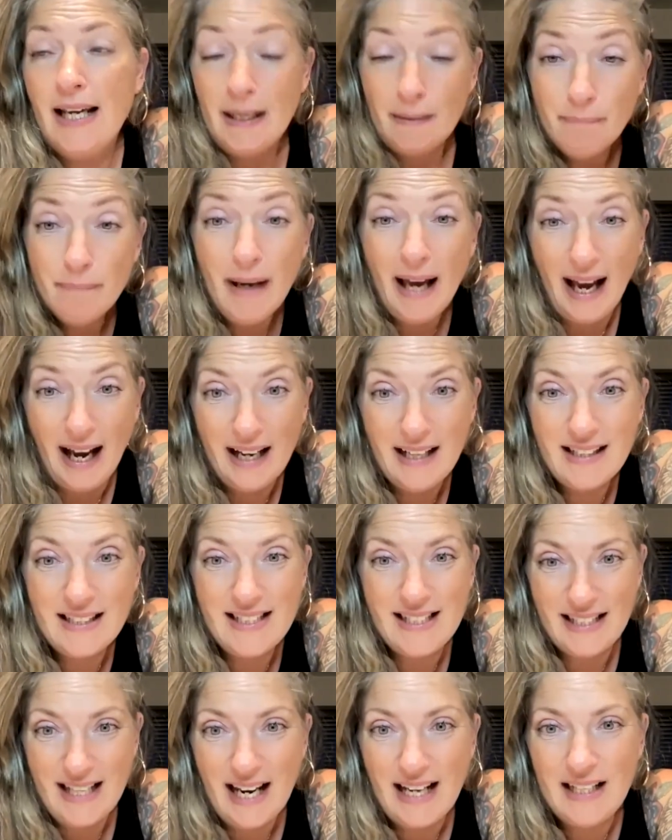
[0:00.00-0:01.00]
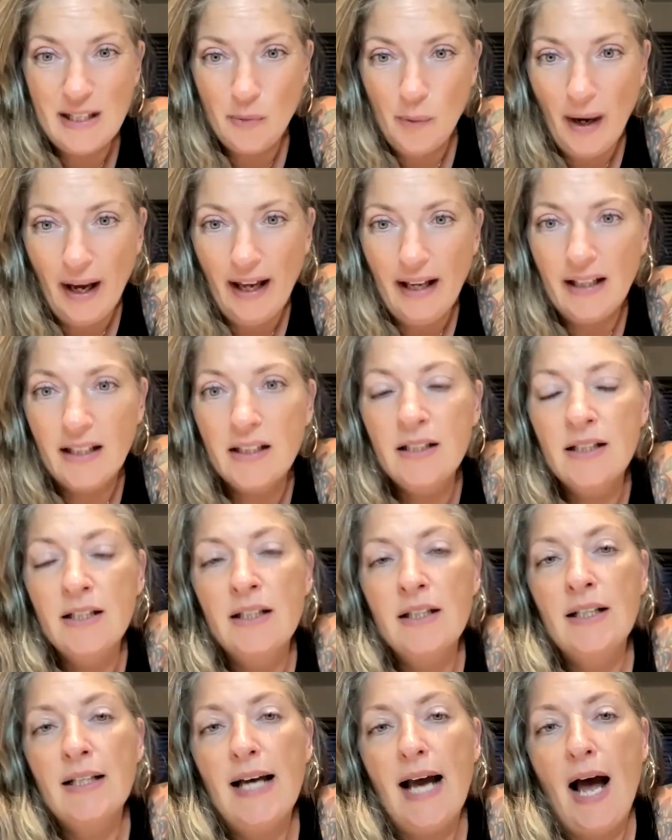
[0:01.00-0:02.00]
impact in any way.
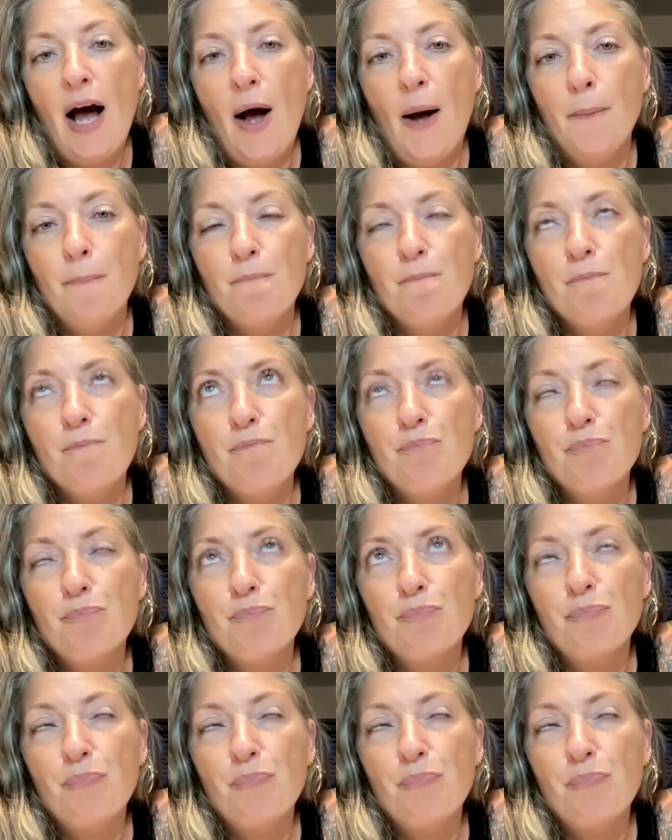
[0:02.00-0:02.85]
And